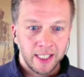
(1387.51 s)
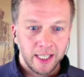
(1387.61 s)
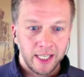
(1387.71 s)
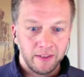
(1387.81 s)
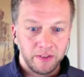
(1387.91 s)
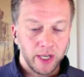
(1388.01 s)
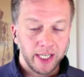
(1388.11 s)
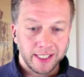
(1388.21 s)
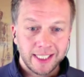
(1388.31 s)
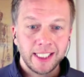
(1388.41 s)
If you want to
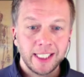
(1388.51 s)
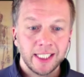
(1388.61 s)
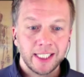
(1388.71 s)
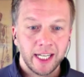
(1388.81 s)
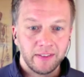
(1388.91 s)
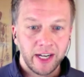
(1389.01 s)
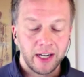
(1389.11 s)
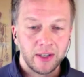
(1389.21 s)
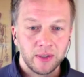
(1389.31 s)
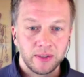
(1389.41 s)
see kind of
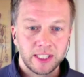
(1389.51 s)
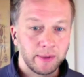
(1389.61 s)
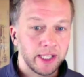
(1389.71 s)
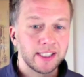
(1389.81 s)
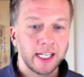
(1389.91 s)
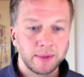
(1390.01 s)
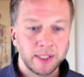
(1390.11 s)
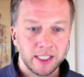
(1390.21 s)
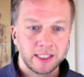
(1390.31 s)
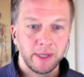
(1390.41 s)
how some of the setups he
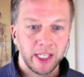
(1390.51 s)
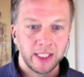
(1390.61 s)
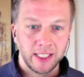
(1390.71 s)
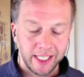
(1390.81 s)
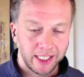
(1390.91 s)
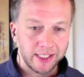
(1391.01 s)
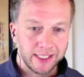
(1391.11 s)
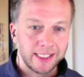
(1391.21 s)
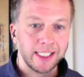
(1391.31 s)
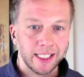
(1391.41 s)
just mentioned and actually
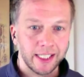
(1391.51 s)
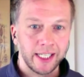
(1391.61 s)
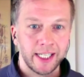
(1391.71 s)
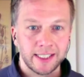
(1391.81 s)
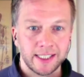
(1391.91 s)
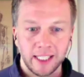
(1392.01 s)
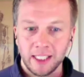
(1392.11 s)
see it, like I said,